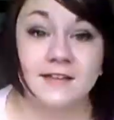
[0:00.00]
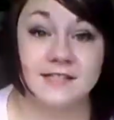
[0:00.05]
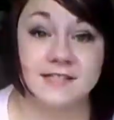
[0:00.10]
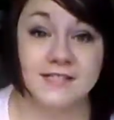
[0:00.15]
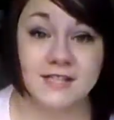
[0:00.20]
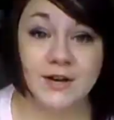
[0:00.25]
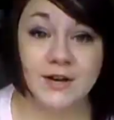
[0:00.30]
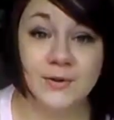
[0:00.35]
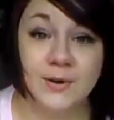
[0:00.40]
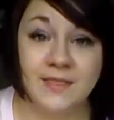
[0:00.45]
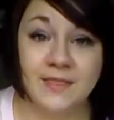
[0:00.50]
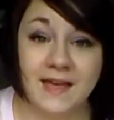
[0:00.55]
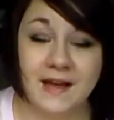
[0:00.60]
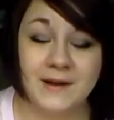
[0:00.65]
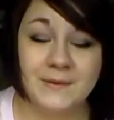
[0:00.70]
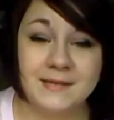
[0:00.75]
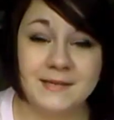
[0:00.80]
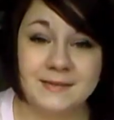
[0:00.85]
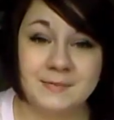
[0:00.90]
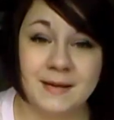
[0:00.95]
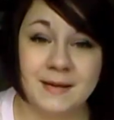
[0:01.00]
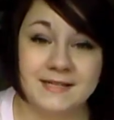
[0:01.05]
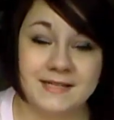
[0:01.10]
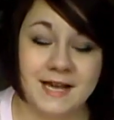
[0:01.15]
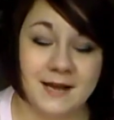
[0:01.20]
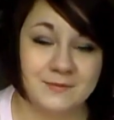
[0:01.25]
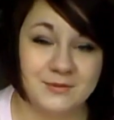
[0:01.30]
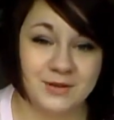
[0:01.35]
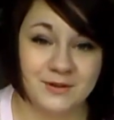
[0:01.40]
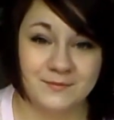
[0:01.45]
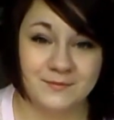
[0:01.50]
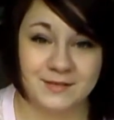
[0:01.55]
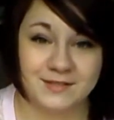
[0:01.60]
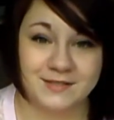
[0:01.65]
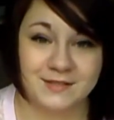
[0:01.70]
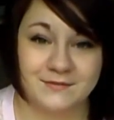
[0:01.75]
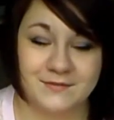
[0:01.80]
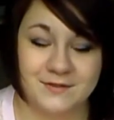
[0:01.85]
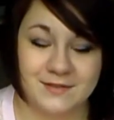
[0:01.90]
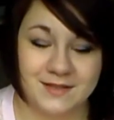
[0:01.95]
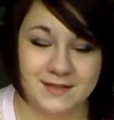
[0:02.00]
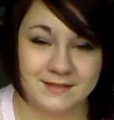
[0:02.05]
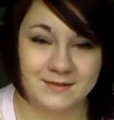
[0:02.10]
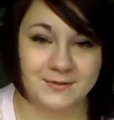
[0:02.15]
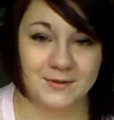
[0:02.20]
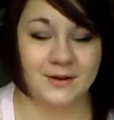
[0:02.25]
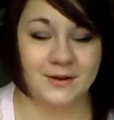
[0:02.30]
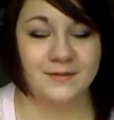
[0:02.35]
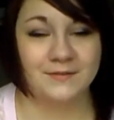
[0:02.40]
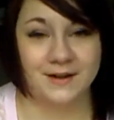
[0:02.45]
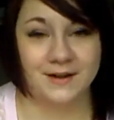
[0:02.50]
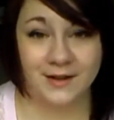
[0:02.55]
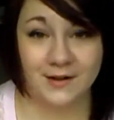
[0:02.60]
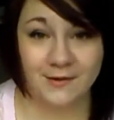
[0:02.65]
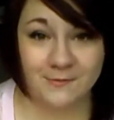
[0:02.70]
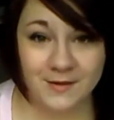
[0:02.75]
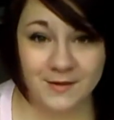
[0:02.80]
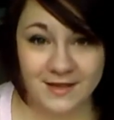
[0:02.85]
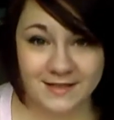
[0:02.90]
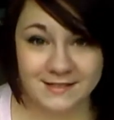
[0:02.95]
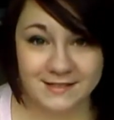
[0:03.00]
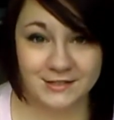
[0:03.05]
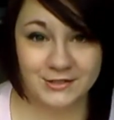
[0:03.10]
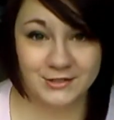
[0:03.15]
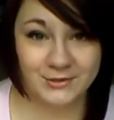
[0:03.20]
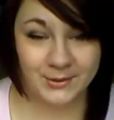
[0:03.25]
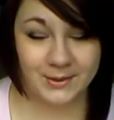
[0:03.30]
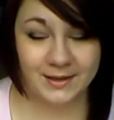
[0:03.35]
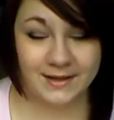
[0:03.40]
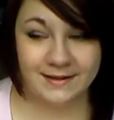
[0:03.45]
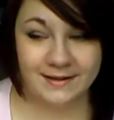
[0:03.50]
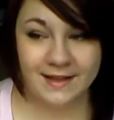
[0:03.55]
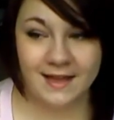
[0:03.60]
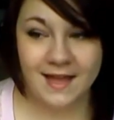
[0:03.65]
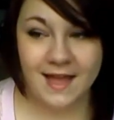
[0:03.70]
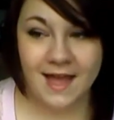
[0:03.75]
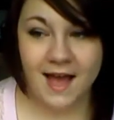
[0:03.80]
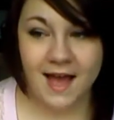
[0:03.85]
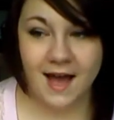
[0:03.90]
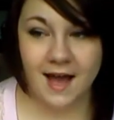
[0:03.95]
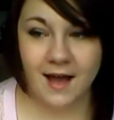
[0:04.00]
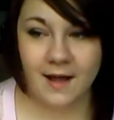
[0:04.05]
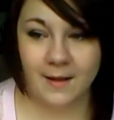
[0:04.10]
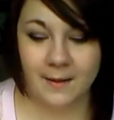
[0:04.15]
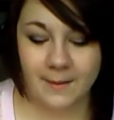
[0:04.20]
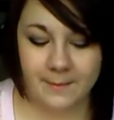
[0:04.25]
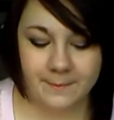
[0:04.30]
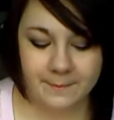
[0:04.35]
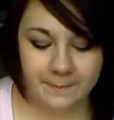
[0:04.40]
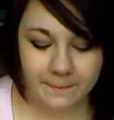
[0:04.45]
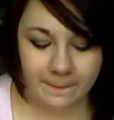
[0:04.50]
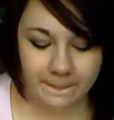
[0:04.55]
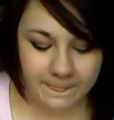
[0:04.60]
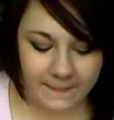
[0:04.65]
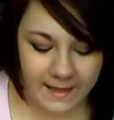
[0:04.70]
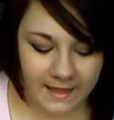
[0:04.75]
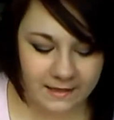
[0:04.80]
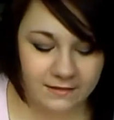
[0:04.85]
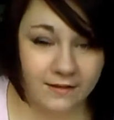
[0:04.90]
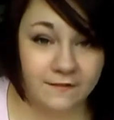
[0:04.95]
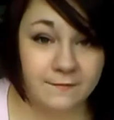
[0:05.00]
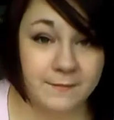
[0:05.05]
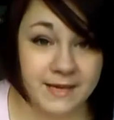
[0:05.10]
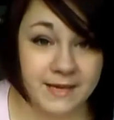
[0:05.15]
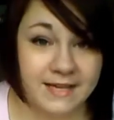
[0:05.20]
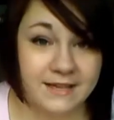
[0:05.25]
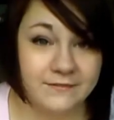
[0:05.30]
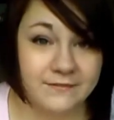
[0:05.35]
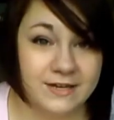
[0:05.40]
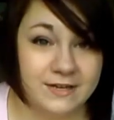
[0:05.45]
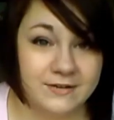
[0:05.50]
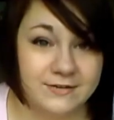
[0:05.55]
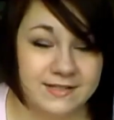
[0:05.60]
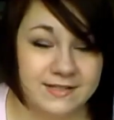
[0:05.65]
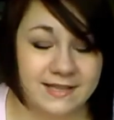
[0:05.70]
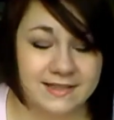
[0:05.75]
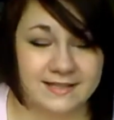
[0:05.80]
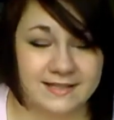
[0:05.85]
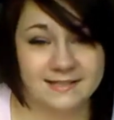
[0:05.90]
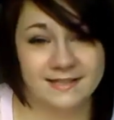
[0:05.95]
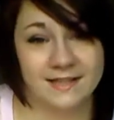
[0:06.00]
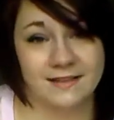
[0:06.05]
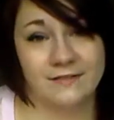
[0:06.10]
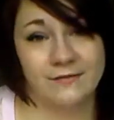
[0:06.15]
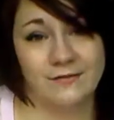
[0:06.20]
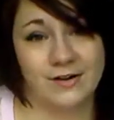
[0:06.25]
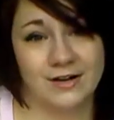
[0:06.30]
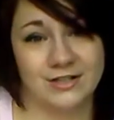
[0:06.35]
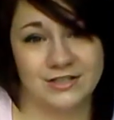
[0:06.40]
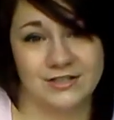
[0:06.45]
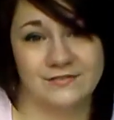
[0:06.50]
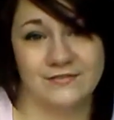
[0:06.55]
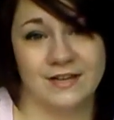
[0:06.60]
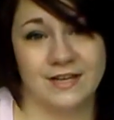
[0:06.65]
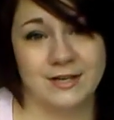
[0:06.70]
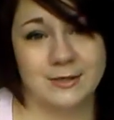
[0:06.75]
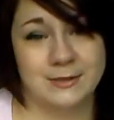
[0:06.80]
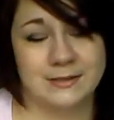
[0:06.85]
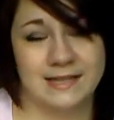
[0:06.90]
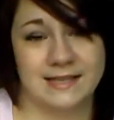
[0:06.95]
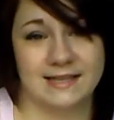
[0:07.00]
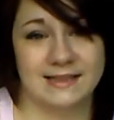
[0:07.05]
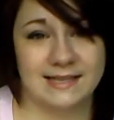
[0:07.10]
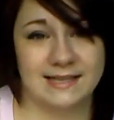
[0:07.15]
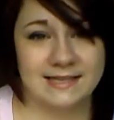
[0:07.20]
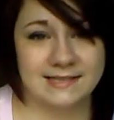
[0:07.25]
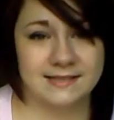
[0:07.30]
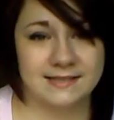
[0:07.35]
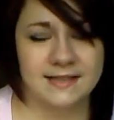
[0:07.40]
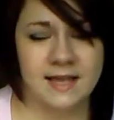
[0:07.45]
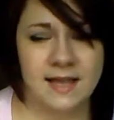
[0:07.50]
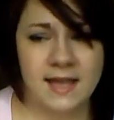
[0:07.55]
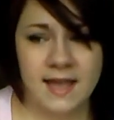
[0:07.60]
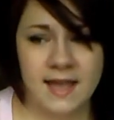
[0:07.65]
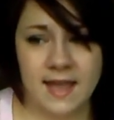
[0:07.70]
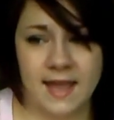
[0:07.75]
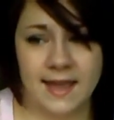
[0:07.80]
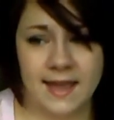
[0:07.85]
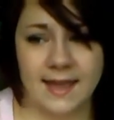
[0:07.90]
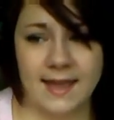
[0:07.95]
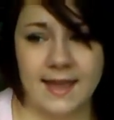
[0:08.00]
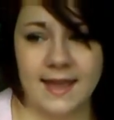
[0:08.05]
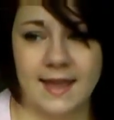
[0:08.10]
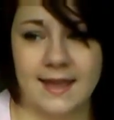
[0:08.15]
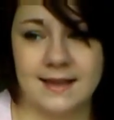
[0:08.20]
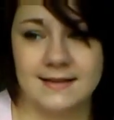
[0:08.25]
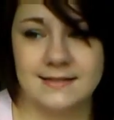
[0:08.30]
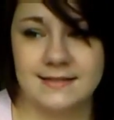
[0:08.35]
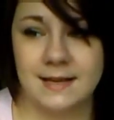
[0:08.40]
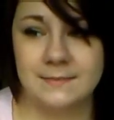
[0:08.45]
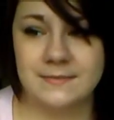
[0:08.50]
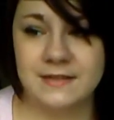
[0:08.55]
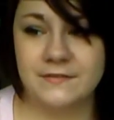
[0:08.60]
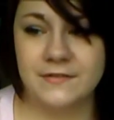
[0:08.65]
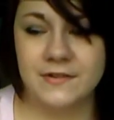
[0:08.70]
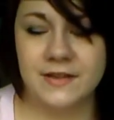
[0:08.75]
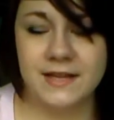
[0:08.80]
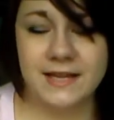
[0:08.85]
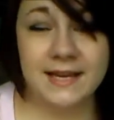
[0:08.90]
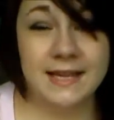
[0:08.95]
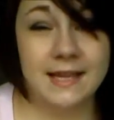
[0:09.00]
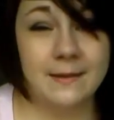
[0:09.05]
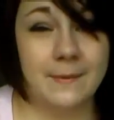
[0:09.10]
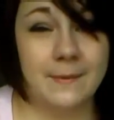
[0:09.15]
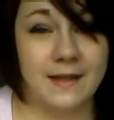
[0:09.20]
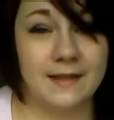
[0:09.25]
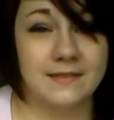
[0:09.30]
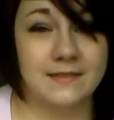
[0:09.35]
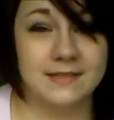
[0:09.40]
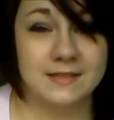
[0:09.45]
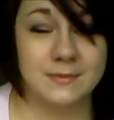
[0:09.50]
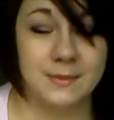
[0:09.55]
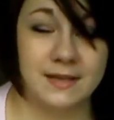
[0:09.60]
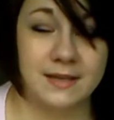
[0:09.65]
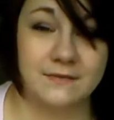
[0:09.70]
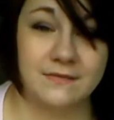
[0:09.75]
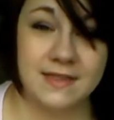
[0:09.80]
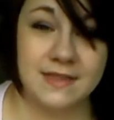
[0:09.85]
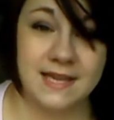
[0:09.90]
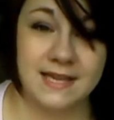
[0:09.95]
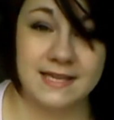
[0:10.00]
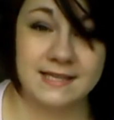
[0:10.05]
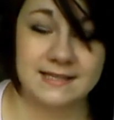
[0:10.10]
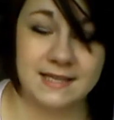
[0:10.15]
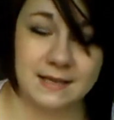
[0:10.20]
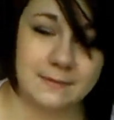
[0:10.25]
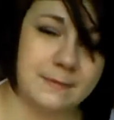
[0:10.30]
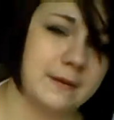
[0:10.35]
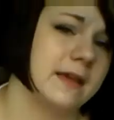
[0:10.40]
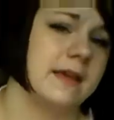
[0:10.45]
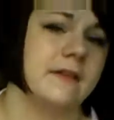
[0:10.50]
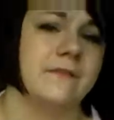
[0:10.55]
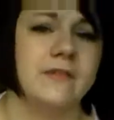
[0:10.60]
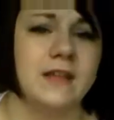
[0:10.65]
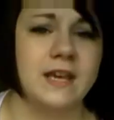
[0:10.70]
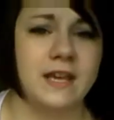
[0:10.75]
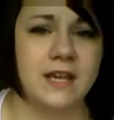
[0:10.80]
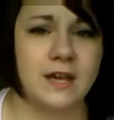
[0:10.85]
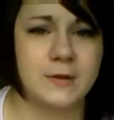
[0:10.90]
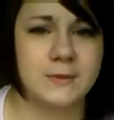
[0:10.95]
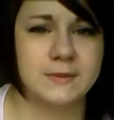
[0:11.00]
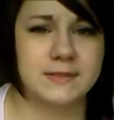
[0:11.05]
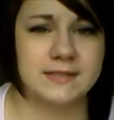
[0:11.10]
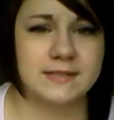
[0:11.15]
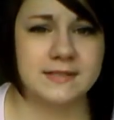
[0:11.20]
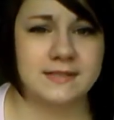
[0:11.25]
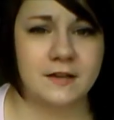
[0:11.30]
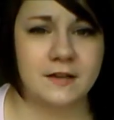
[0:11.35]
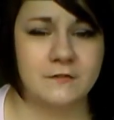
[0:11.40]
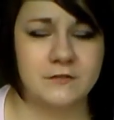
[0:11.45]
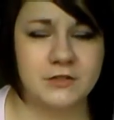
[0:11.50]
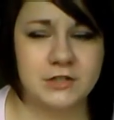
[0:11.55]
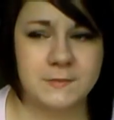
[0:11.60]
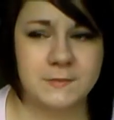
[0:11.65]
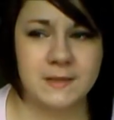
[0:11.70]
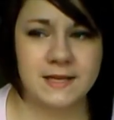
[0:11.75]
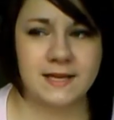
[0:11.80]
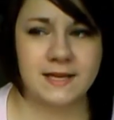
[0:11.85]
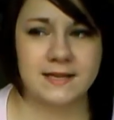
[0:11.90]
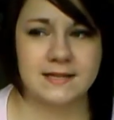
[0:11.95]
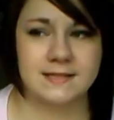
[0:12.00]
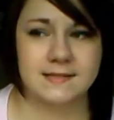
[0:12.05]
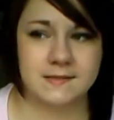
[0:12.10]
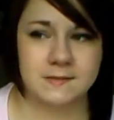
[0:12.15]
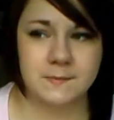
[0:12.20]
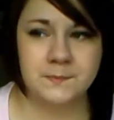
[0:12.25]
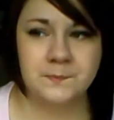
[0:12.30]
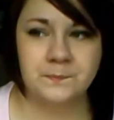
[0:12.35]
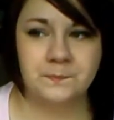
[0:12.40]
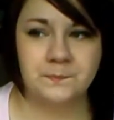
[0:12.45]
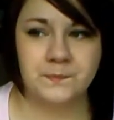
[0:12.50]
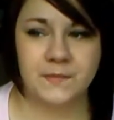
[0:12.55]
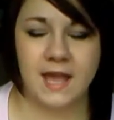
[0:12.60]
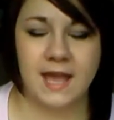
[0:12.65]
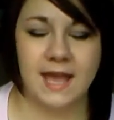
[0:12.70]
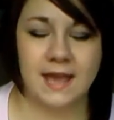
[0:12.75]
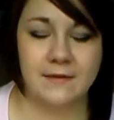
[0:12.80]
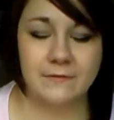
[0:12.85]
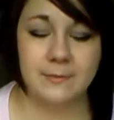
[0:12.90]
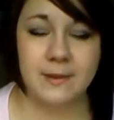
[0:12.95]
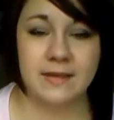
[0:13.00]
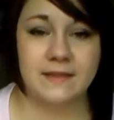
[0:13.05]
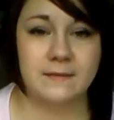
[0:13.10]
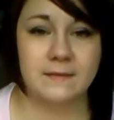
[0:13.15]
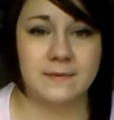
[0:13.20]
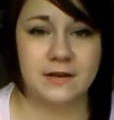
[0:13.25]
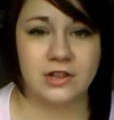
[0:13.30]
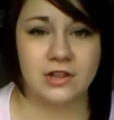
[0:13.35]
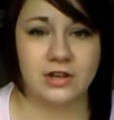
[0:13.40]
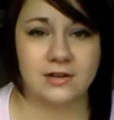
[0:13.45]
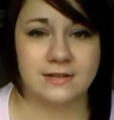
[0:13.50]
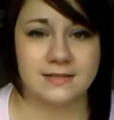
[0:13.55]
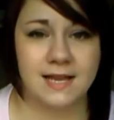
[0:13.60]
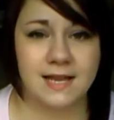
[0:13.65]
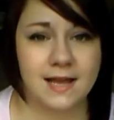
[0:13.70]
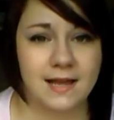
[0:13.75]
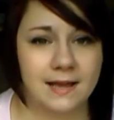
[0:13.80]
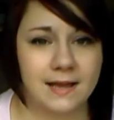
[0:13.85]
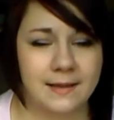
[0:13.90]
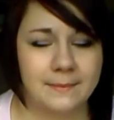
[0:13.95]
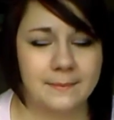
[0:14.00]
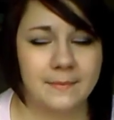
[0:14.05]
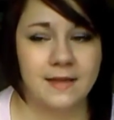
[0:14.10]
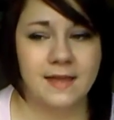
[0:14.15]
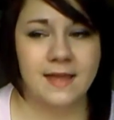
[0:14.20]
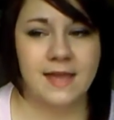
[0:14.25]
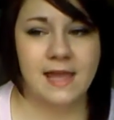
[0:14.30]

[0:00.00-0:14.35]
So that was my top 12 books of 2012, and I hope you guys enjoyed. I love making videos like this. I love watching videos like this. And I'm definitely going to get back to the swing of things, like making videos and stuff, just because I haven't made them in a long time.